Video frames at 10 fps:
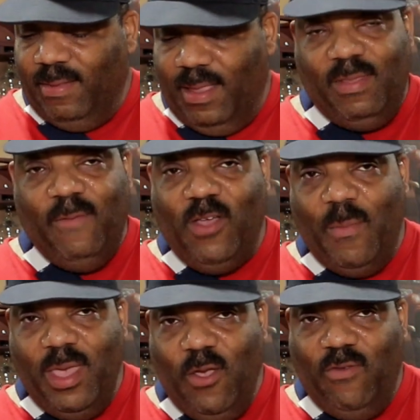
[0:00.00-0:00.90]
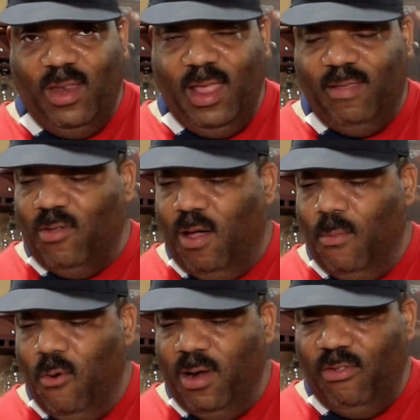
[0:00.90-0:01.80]
I'm definitely going to be using this on
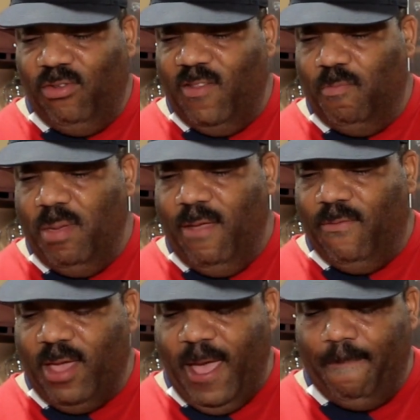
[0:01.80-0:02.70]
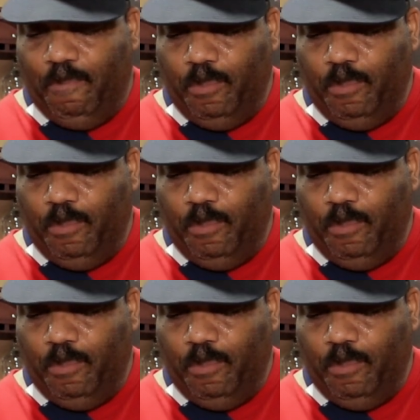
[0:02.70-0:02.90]
more than just beef, okay?